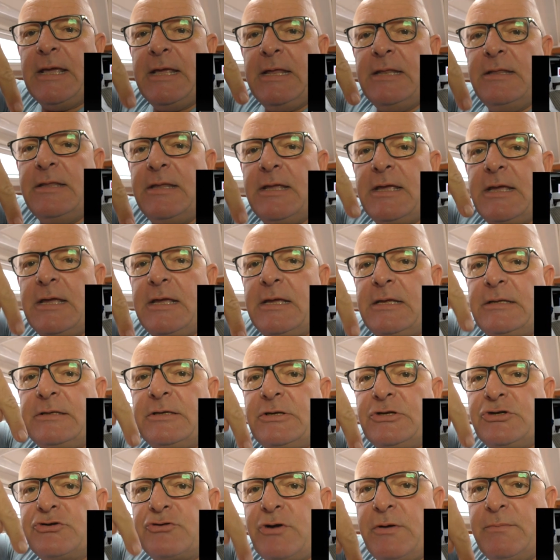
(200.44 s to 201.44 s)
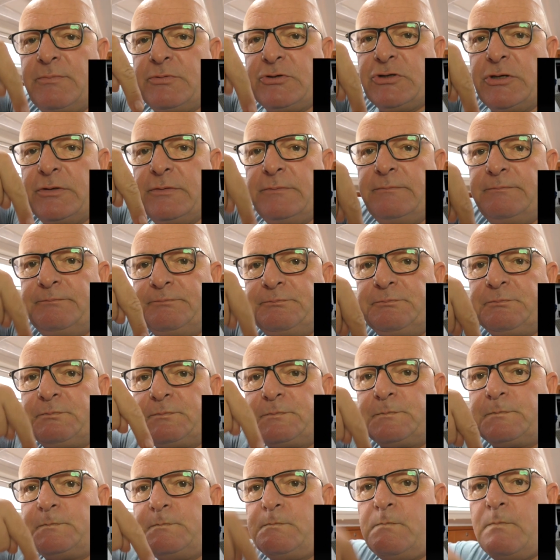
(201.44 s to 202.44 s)
in the description
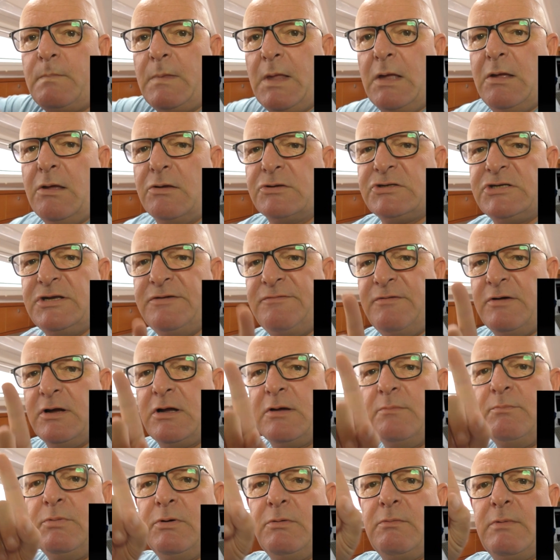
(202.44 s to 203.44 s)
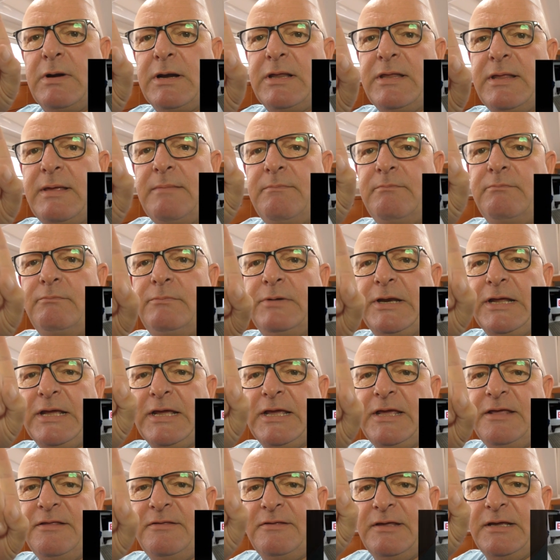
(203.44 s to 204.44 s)
I'll see if I can put one of them
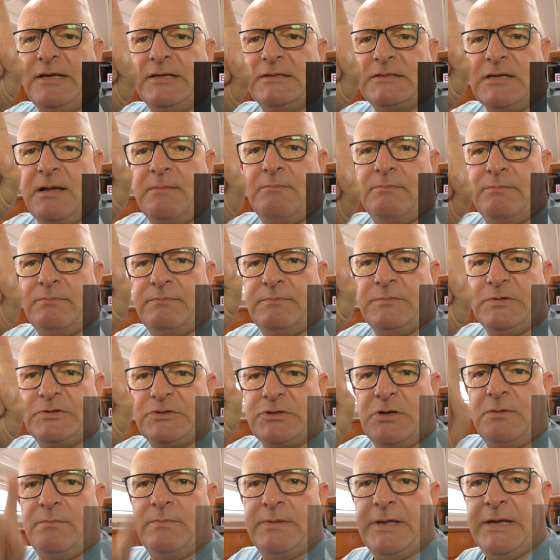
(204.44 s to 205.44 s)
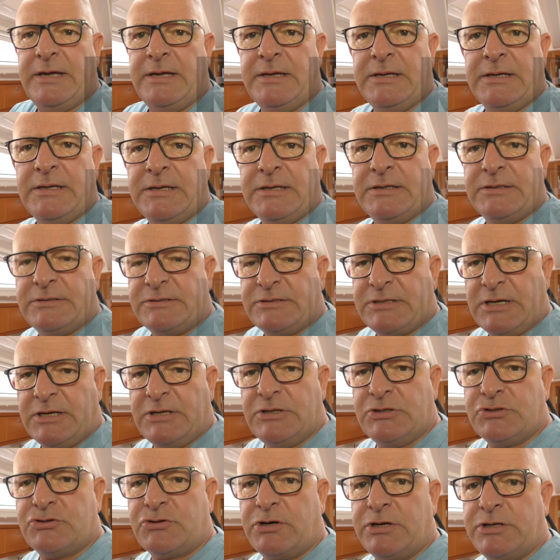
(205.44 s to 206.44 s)
linky things up the top there take
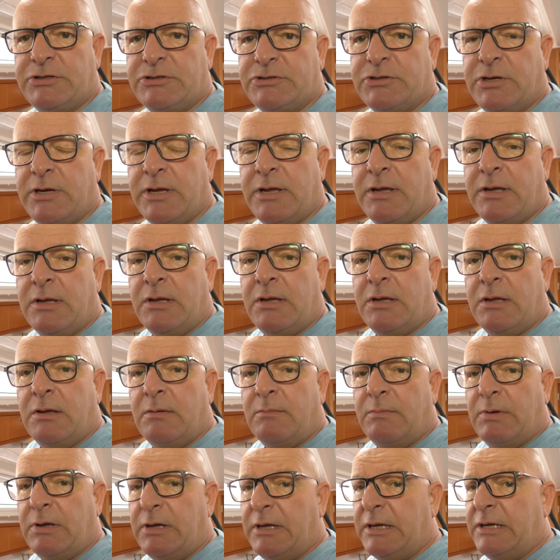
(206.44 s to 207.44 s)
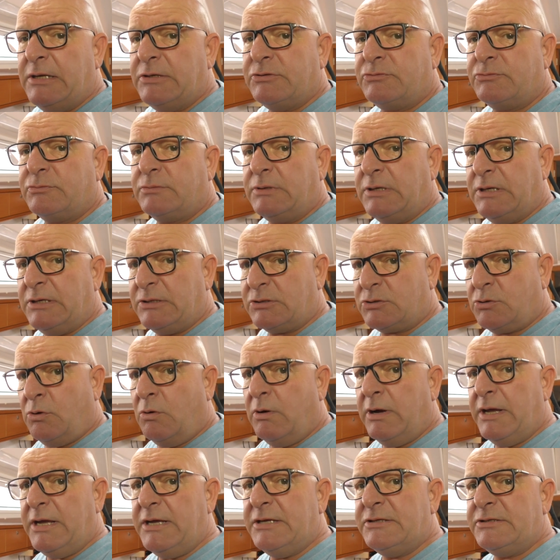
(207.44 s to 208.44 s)
you straight to it but it's it's
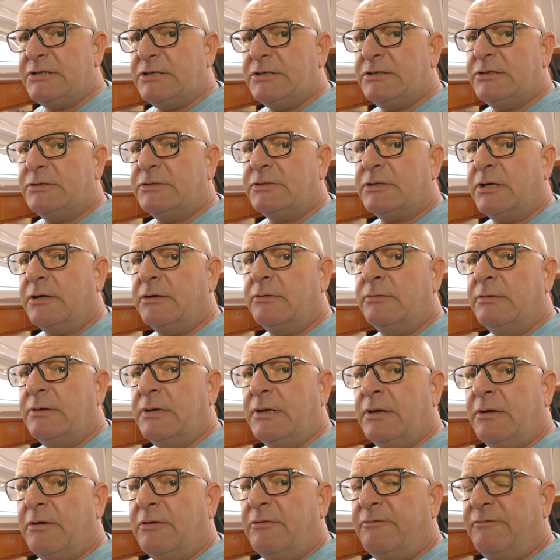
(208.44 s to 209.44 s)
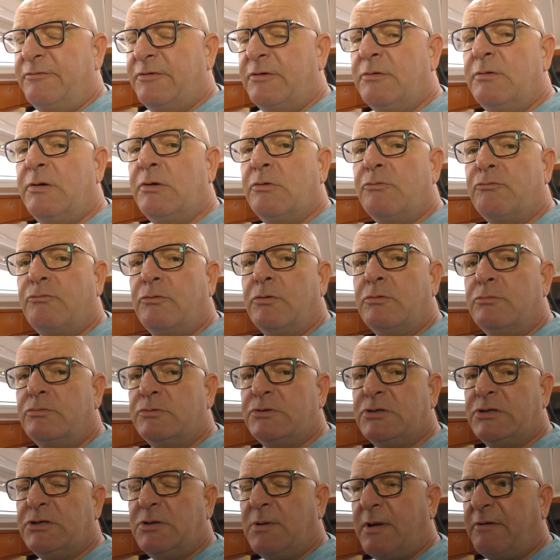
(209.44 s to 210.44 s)
quite easy to do a few little
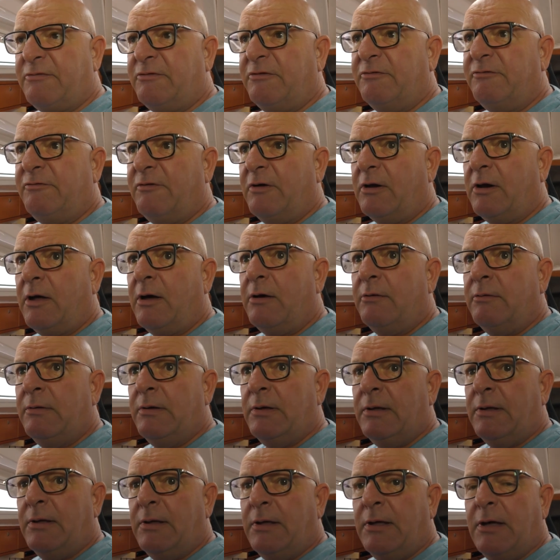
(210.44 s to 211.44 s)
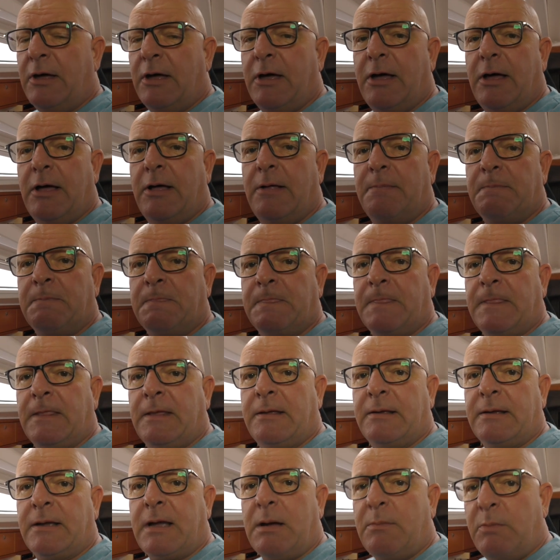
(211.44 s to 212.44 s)
rules that you have to follow um,
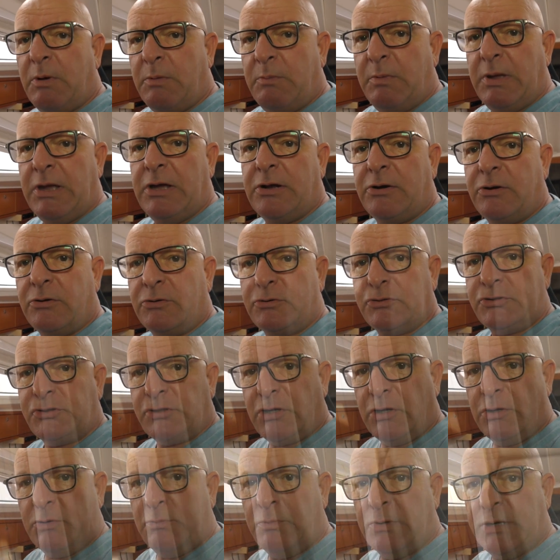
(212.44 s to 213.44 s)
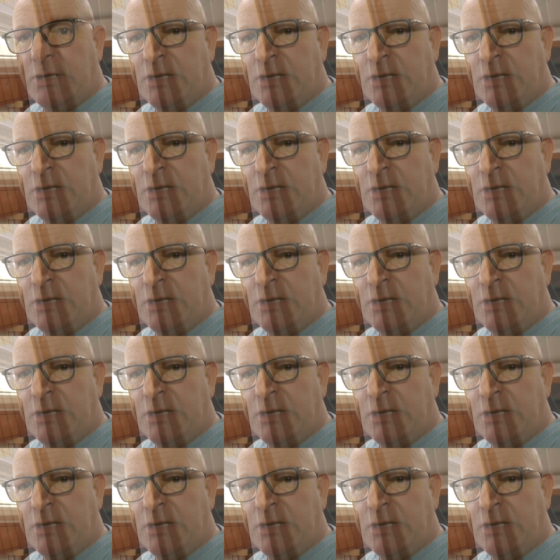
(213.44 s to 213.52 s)
come with me and I'll show you what